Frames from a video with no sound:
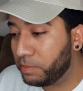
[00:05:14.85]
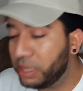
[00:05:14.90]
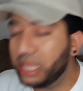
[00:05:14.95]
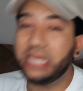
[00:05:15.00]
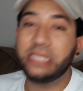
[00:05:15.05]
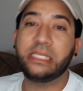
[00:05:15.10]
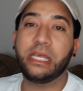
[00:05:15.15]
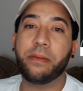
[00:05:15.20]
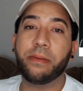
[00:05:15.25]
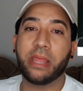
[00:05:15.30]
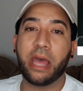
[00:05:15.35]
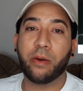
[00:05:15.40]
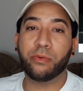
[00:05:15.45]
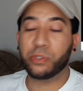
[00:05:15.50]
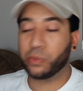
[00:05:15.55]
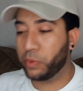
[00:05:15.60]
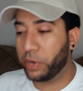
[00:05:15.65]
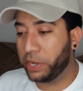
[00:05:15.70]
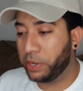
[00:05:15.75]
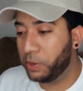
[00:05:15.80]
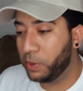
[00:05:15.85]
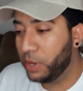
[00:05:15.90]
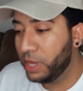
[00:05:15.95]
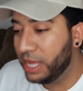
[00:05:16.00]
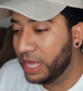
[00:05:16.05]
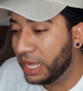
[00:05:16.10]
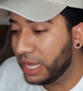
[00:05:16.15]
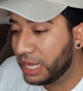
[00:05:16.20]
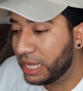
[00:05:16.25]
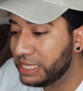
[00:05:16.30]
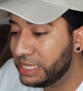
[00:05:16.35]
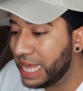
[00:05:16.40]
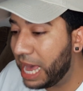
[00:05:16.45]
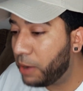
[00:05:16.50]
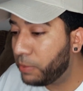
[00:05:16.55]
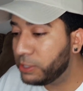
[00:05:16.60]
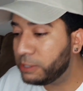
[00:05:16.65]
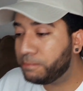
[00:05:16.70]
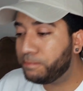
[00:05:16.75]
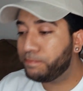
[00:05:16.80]
Please tell me that was real. Cause
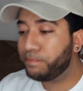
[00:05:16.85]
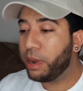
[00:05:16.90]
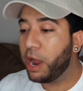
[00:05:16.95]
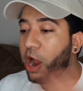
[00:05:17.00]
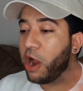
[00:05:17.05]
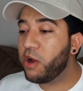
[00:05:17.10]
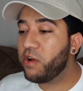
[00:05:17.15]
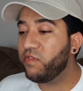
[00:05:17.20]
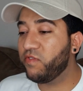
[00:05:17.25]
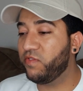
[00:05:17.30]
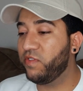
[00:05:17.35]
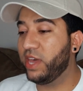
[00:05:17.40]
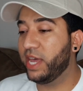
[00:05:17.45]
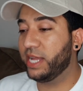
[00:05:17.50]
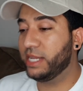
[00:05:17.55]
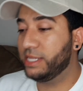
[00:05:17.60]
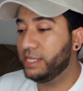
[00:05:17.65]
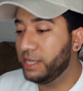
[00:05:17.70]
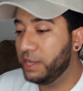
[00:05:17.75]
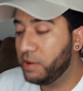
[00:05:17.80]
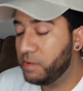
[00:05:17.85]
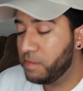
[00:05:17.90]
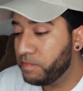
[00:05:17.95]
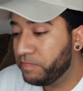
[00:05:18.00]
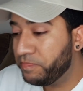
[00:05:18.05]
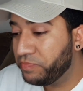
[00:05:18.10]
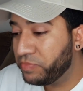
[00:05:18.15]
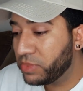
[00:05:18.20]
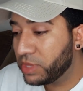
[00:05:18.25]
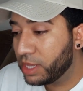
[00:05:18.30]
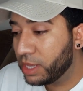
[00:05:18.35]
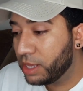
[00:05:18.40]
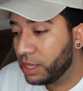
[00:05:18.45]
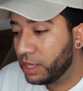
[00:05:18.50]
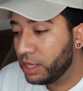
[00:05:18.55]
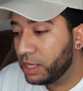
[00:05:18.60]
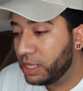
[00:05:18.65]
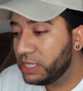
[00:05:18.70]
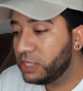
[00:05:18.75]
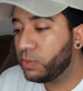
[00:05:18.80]
that was perfect.
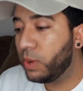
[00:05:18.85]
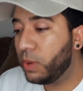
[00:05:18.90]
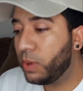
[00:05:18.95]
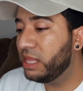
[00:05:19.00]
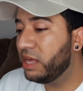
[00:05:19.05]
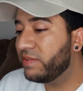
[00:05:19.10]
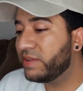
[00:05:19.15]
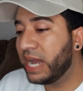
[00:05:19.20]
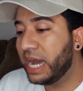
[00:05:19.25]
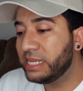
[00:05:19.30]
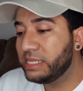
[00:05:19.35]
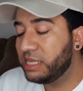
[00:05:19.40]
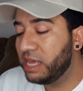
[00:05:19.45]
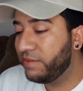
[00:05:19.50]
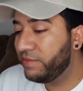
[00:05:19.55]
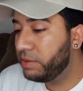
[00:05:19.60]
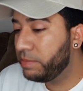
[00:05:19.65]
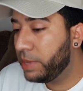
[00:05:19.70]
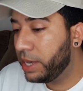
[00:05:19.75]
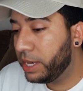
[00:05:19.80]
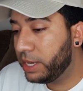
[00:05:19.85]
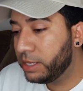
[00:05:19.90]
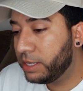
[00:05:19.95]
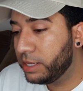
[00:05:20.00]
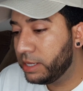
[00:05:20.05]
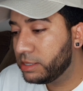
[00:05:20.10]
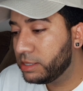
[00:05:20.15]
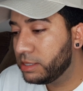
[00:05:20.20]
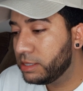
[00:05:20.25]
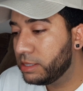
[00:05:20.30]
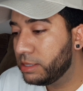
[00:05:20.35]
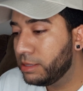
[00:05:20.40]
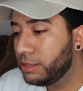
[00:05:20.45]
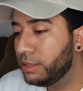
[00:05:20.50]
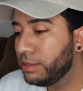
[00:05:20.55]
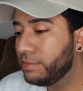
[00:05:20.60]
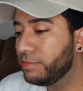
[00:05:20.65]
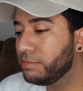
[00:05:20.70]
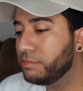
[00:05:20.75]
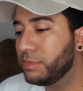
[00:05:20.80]
This is why I love got seven, man.
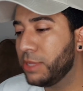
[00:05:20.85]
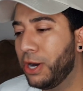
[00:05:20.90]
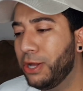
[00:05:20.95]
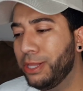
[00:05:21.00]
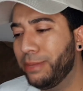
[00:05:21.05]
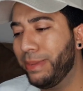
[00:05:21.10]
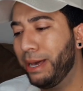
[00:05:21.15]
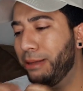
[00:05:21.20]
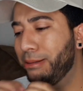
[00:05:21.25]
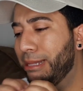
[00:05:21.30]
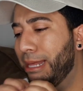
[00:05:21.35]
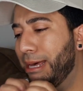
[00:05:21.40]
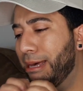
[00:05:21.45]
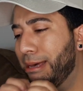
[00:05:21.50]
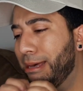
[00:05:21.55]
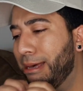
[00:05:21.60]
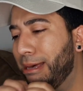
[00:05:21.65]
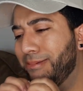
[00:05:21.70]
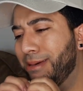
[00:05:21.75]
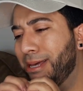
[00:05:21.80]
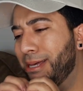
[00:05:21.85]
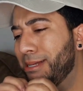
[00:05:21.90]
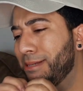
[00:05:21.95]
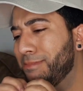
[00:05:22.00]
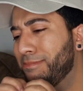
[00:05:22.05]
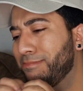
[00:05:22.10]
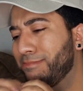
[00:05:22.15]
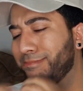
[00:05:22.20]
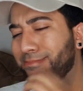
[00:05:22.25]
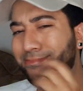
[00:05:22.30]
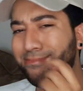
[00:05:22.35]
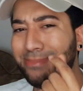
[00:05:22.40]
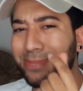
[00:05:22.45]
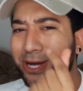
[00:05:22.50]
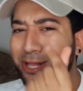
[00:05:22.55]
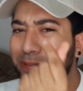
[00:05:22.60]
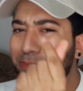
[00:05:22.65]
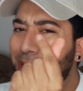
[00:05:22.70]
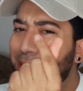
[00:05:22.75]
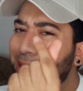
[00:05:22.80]
All about love.
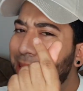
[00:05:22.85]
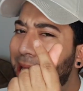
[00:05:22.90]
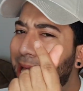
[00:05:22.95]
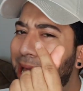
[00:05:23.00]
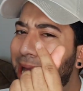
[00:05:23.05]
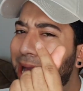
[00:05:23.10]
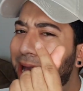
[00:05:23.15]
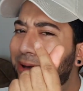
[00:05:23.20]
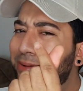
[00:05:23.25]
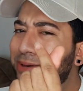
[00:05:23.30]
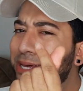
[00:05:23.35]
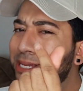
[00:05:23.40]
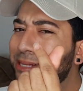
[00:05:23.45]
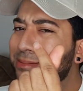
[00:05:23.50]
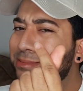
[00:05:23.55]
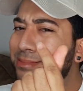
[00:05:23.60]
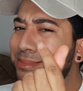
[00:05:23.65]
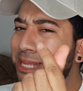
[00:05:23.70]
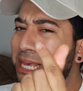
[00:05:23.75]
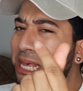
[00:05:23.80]
All about love.